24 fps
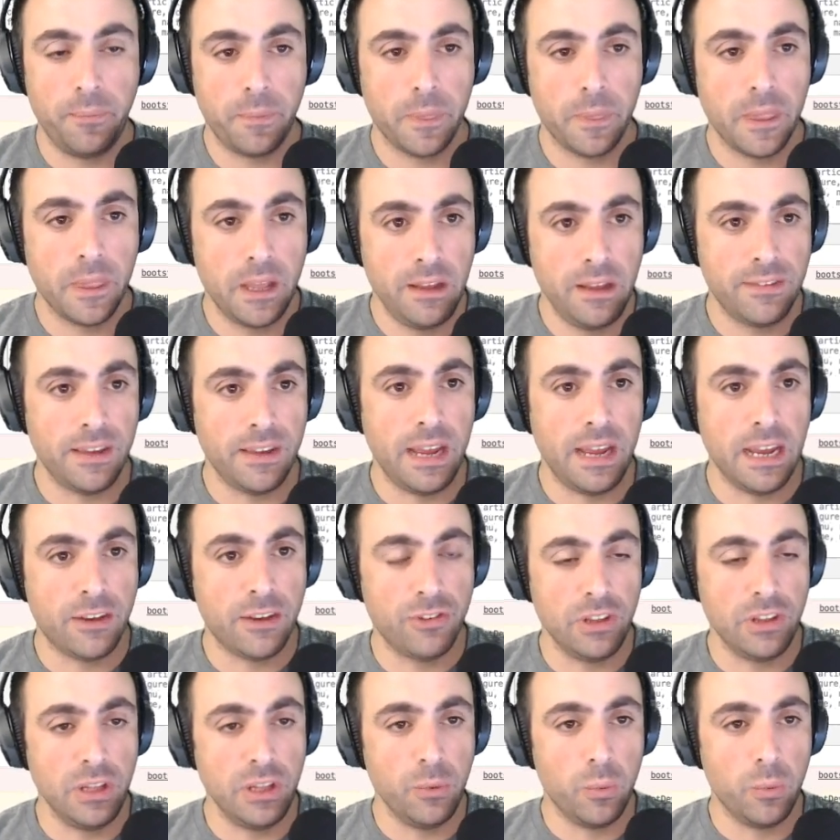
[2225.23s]
is I
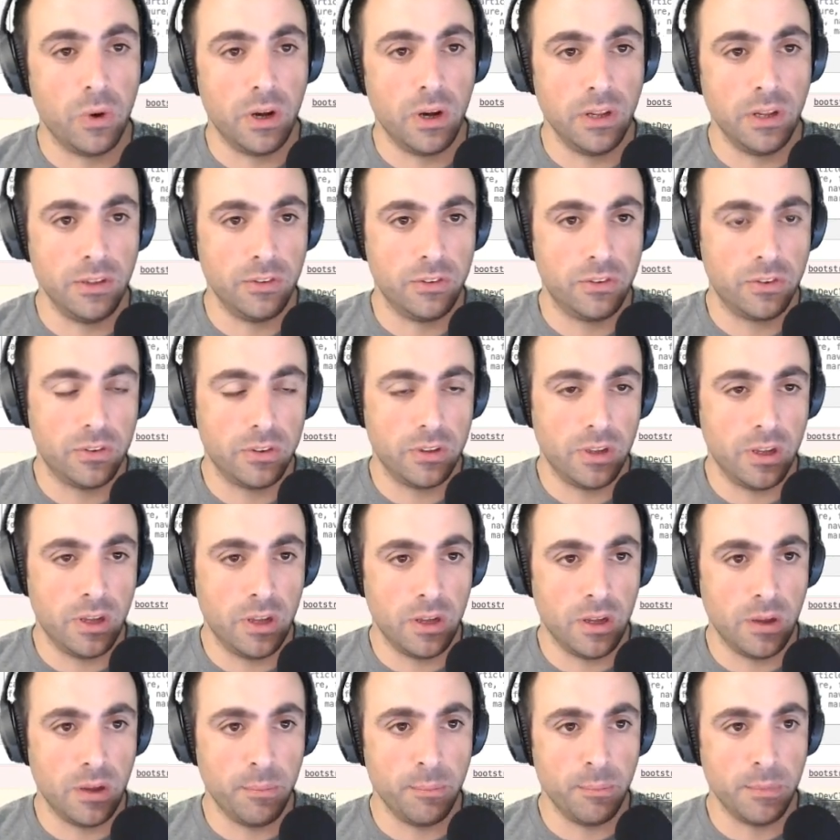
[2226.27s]
actually want
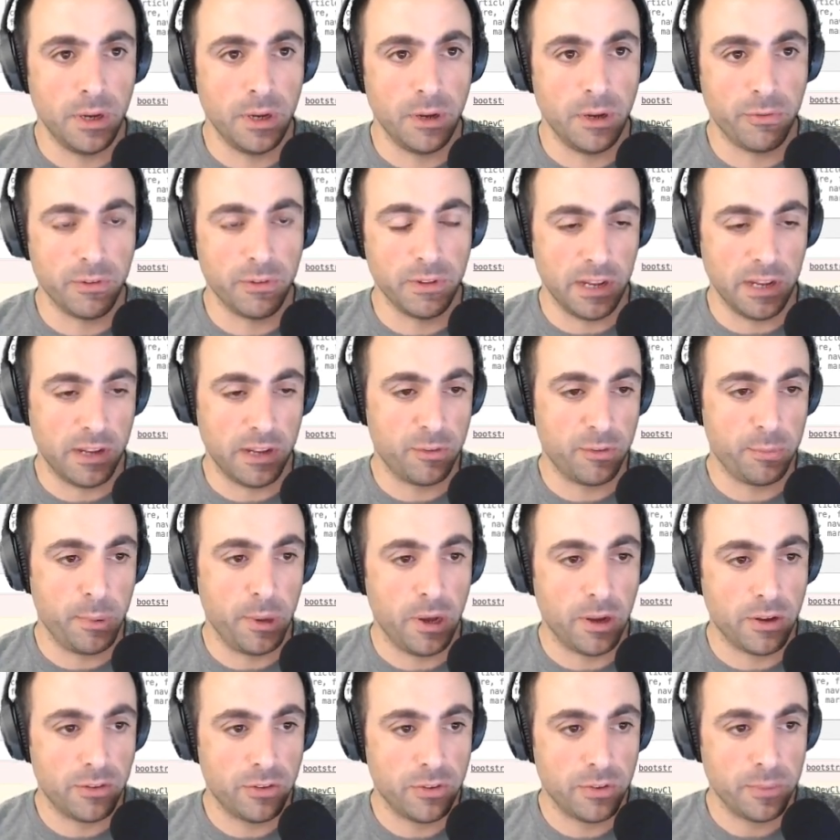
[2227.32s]
a flex
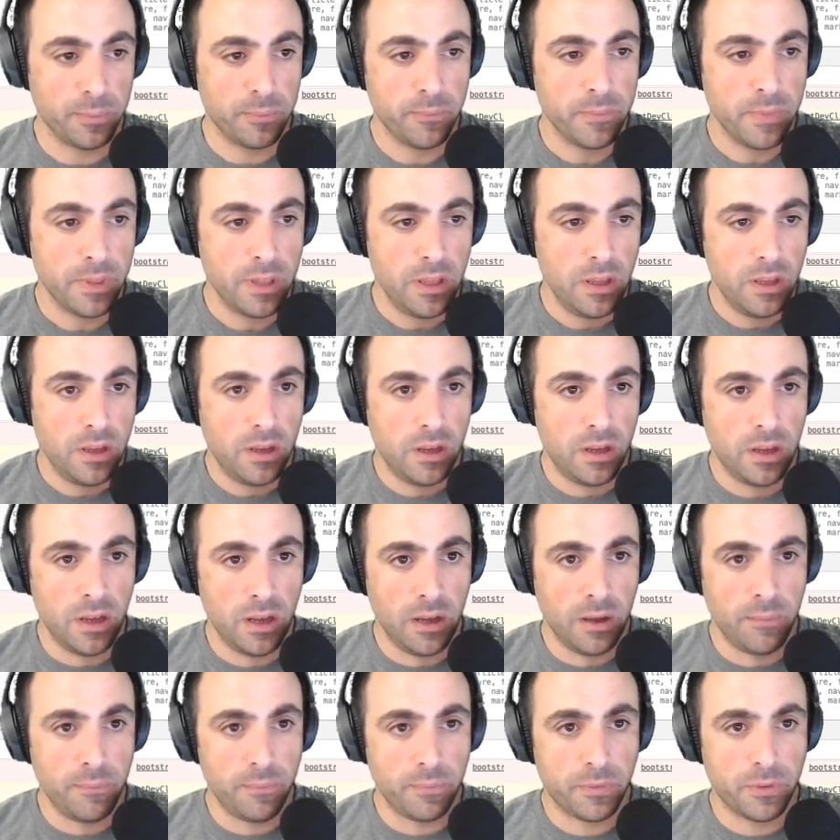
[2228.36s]
box.
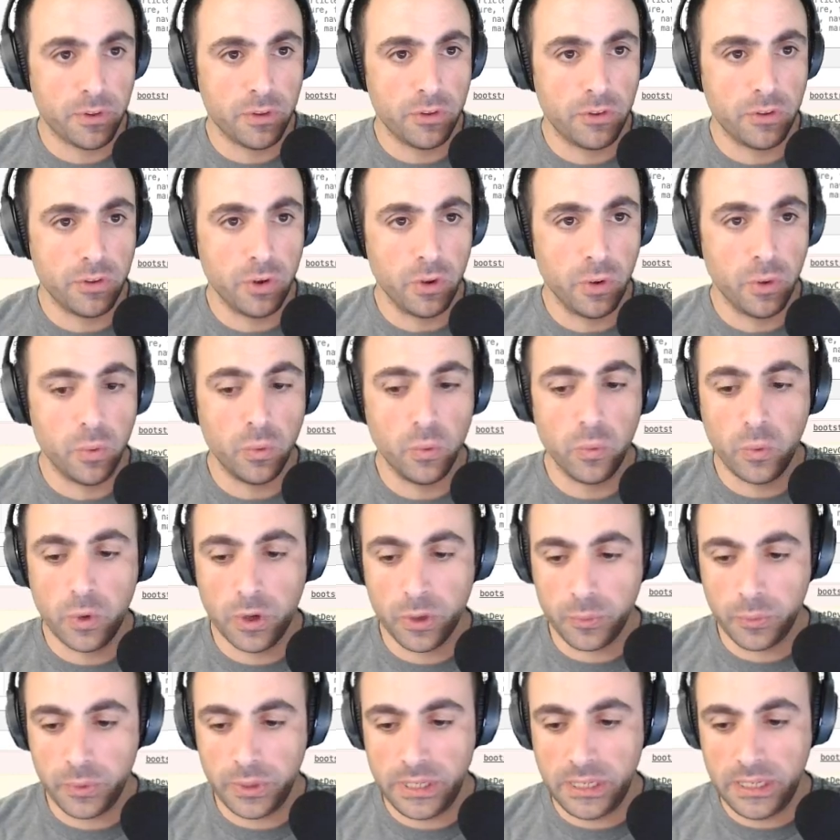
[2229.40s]
So
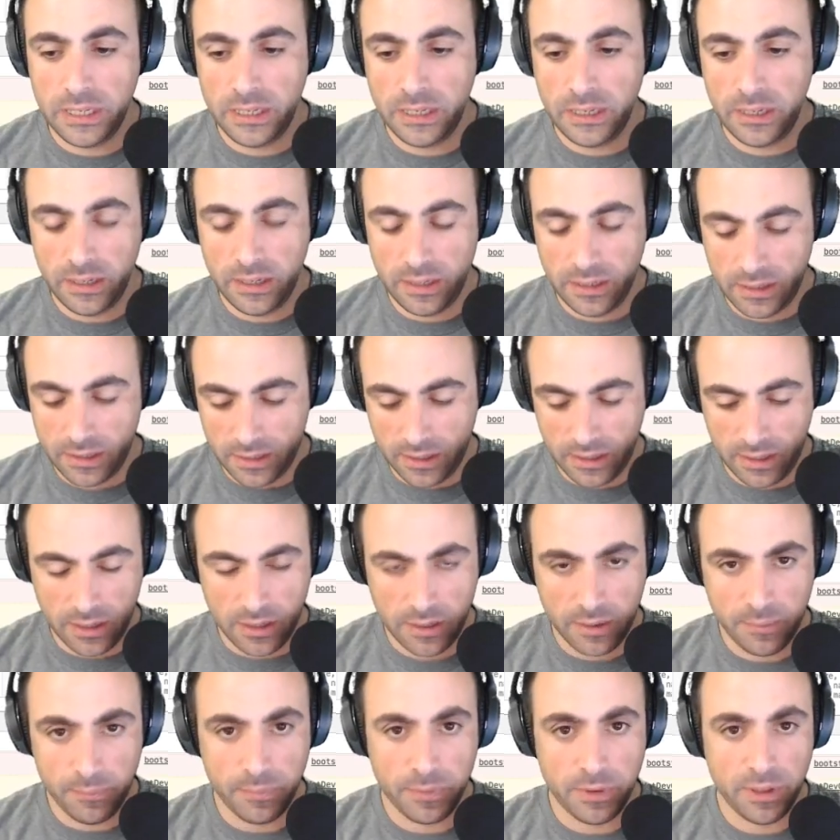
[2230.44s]
what we need,
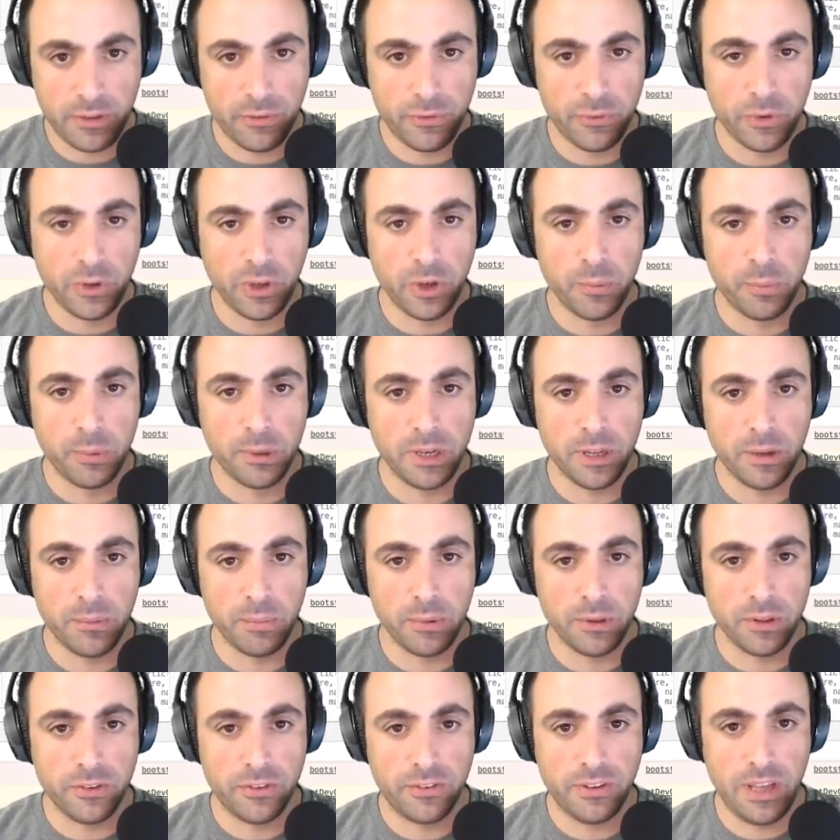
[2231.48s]
if we open up
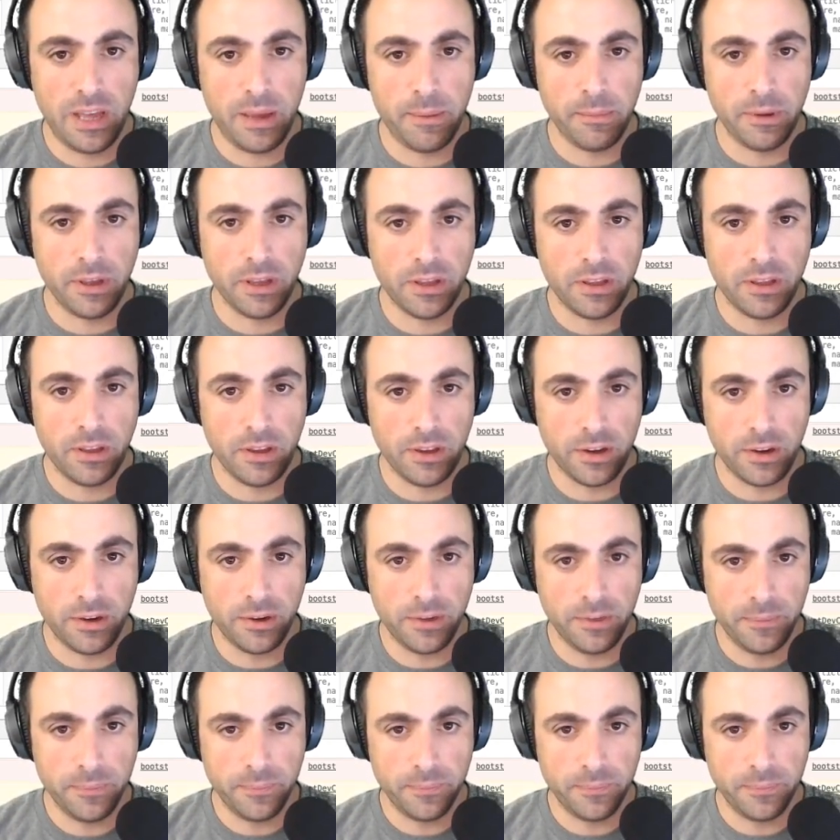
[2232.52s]
Balsamic here,